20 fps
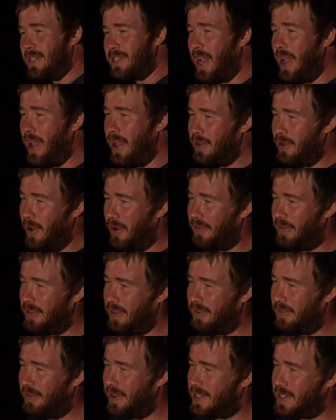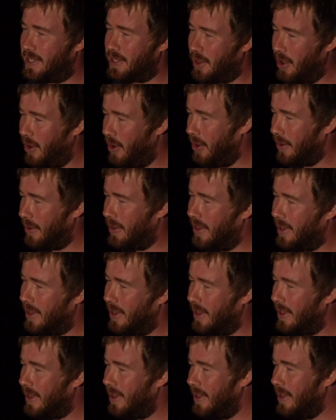turned off and the fish are gone.
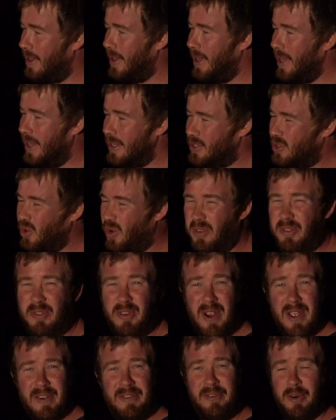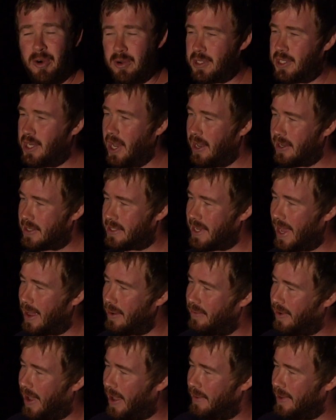Sort of 3 or 4 chucks now
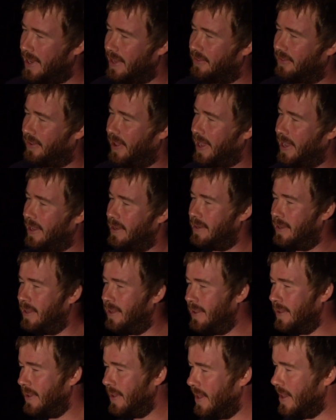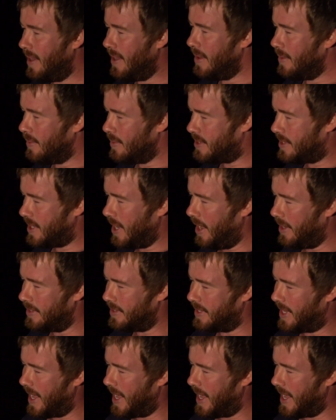without anything, and we're starting to